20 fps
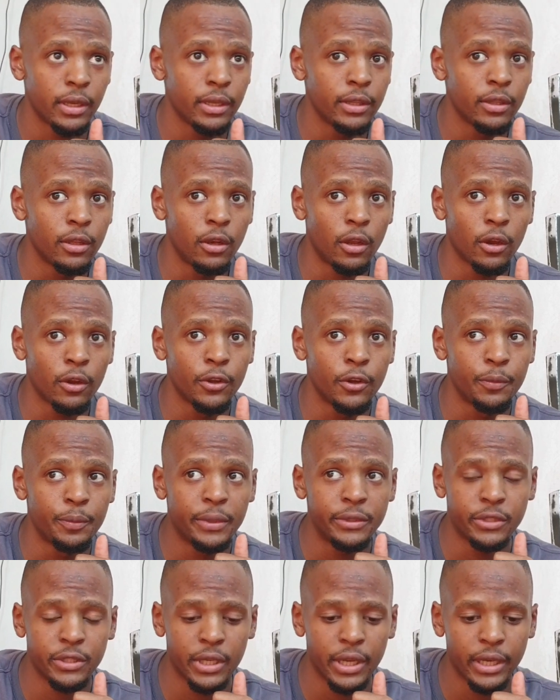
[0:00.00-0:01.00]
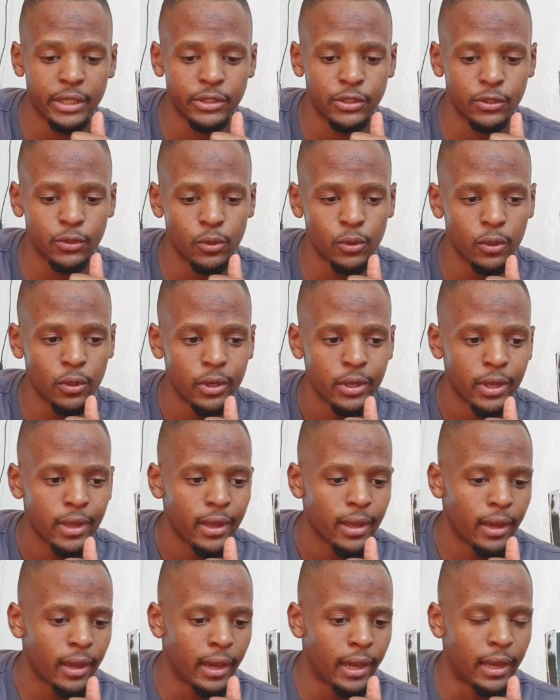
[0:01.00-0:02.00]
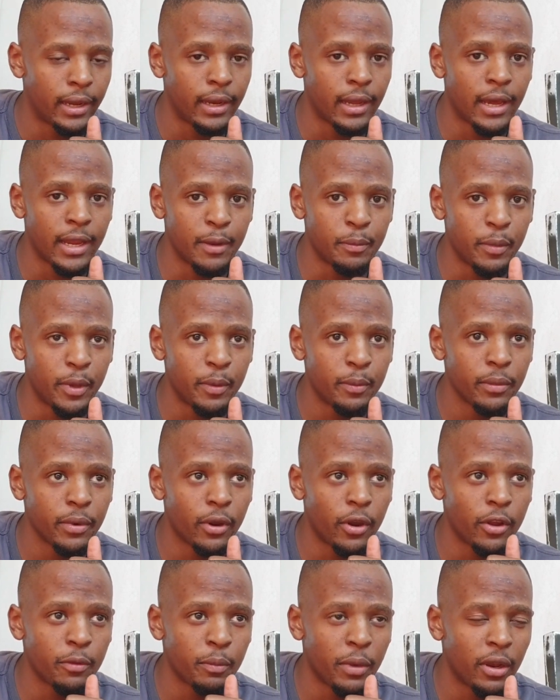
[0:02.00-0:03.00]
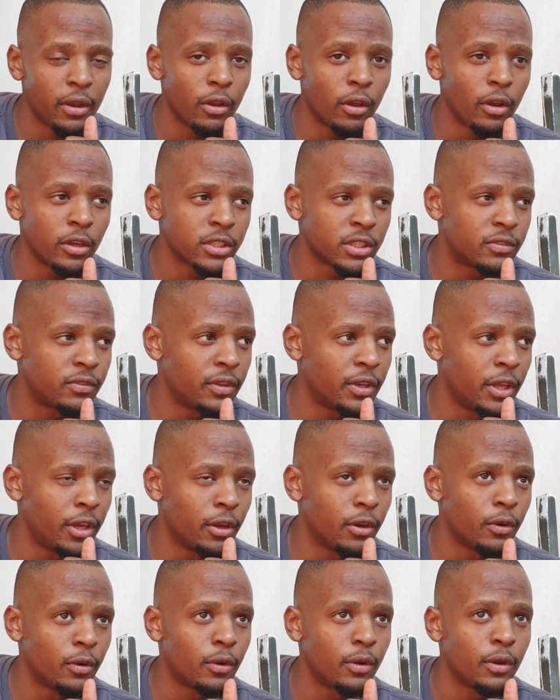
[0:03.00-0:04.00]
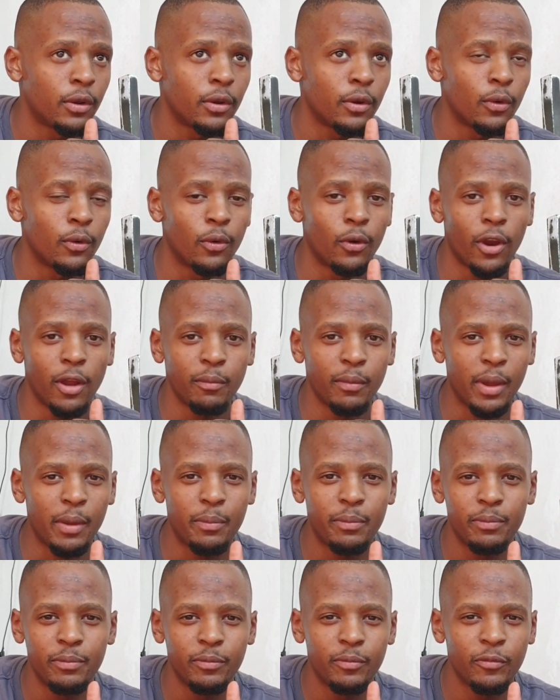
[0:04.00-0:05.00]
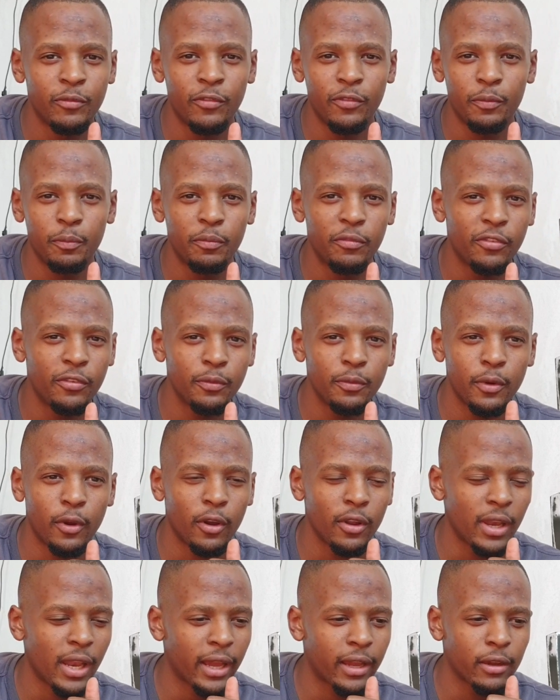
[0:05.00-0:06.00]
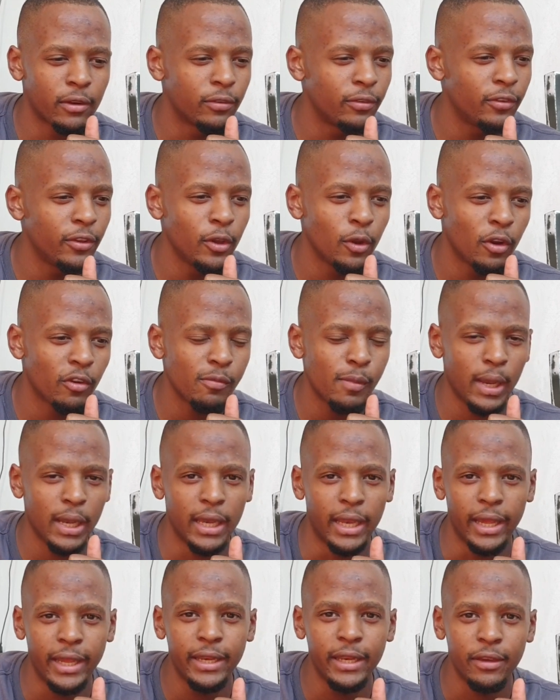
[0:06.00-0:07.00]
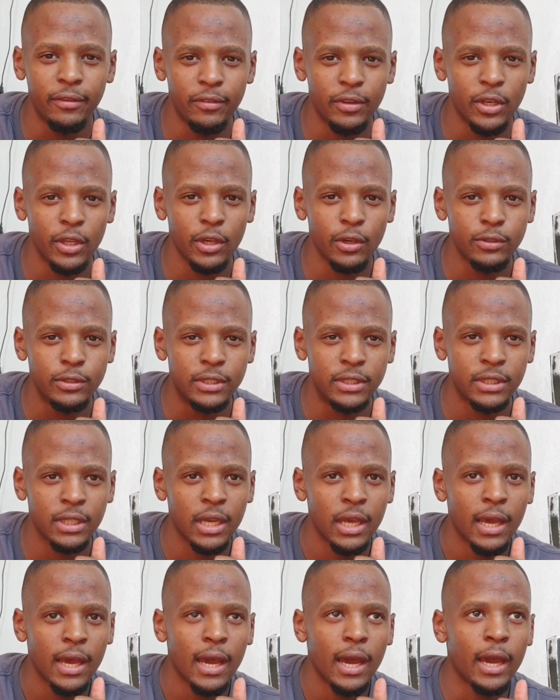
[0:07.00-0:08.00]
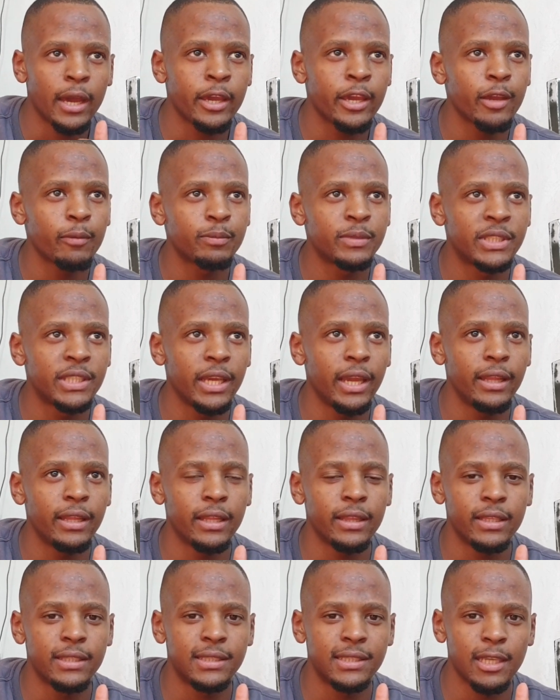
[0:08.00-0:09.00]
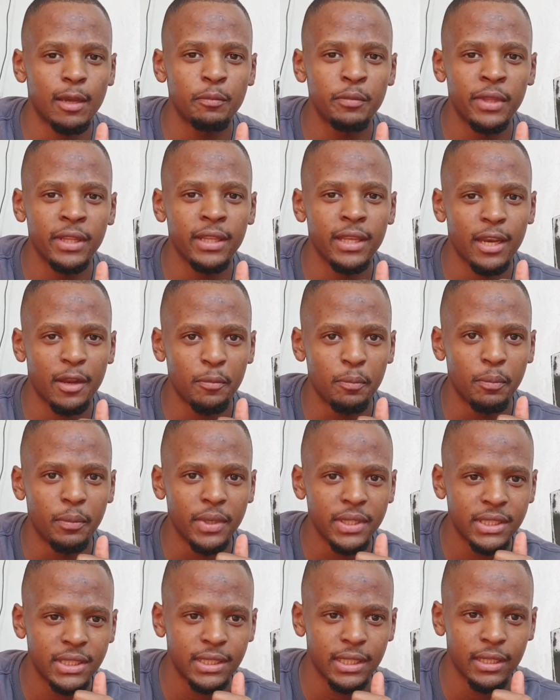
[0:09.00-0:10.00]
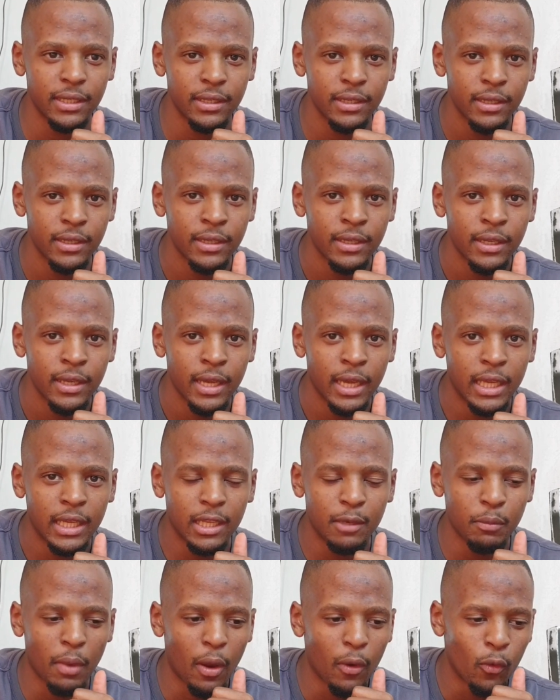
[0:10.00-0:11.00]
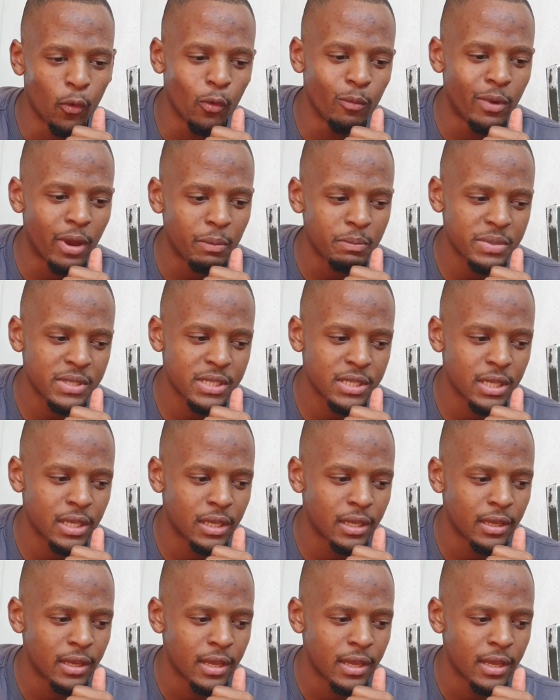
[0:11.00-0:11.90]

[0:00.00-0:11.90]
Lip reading: in the locker room, as you guys saw, and I remember on my last video, or on like a few of my leg day videos, I kept saying that there's something that I'm missing in my warm-ups,